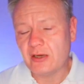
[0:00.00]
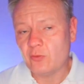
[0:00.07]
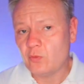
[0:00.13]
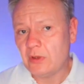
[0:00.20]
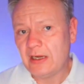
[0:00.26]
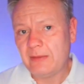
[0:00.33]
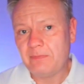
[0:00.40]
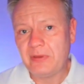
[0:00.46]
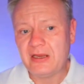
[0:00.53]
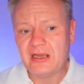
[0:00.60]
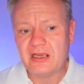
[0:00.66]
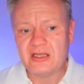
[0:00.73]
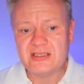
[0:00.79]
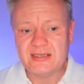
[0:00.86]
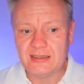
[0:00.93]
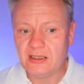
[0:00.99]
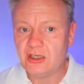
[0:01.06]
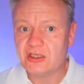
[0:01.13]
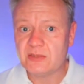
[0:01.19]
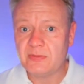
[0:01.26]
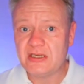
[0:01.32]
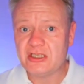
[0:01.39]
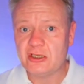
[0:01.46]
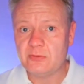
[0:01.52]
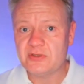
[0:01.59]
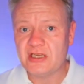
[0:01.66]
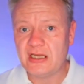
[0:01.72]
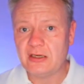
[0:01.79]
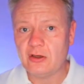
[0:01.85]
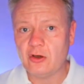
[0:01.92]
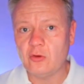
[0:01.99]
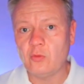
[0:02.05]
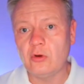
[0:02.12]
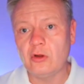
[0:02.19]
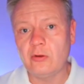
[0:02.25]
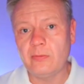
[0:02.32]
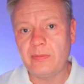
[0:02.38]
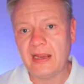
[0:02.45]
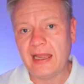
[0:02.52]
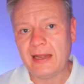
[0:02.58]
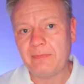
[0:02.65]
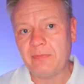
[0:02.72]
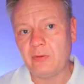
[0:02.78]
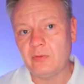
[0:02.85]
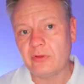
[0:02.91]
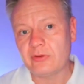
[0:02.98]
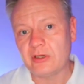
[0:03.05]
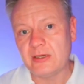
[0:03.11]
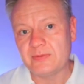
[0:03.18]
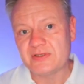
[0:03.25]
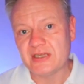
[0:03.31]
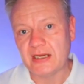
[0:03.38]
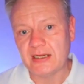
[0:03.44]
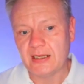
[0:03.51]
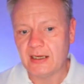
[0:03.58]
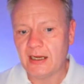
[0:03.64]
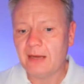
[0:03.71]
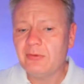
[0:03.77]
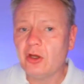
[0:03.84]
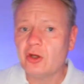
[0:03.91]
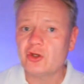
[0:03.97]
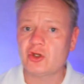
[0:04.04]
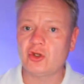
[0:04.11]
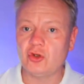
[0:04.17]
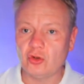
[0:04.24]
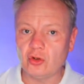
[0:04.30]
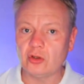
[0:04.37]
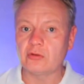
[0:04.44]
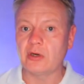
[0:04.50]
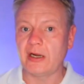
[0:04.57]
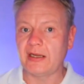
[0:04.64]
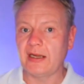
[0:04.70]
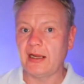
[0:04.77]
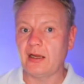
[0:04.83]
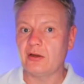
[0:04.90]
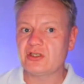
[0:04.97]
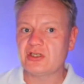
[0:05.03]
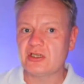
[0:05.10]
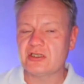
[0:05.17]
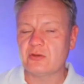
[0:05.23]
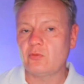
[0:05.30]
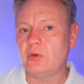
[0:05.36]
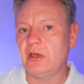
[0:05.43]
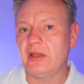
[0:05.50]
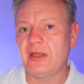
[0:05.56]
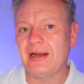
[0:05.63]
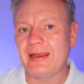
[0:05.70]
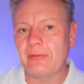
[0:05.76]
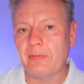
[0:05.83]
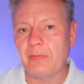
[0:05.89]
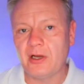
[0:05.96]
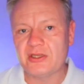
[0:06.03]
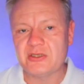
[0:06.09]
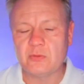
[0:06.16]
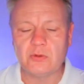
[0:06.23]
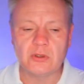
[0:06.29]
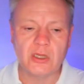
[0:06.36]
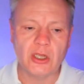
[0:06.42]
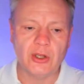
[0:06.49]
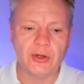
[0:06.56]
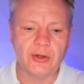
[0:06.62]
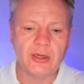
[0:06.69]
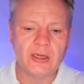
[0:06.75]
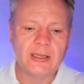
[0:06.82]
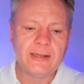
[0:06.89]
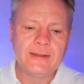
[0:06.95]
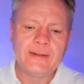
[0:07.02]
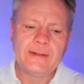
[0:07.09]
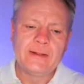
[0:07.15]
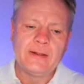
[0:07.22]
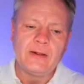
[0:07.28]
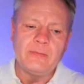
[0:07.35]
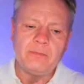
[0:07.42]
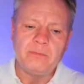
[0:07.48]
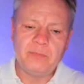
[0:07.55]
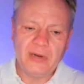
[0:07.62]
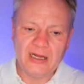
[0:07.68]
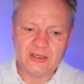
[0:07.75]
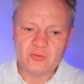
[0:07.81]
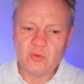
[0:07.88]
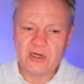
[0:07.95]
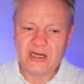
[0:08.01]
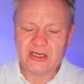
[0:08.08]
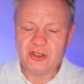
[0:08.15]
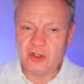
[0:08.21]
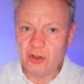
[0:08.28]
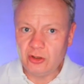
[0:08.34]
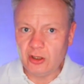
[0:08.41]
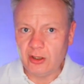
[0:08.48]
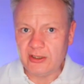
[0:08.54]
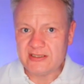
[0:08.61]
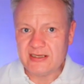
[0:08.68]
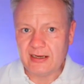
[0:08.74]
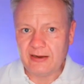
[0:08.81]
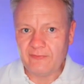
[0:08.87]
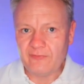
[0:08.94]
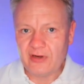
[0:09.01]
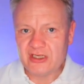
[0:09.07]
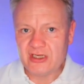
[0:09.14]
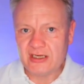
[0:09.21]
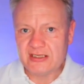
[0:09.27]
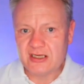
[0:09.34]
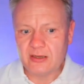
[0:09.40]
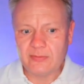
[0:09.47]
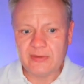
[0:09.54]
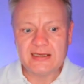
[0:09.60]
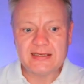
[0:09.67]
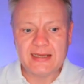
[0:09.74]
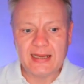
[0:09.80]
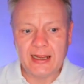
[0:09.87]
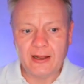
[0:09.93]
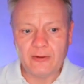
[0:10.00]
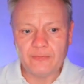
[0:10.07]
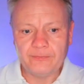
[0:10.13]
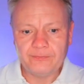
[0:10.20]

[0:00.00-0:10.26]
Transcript: will it be continue to be 2%, or will they be happy with 3%? I'm not sure right now in terms of where the Labour Party will go. But what I do know is that inflation is coming down.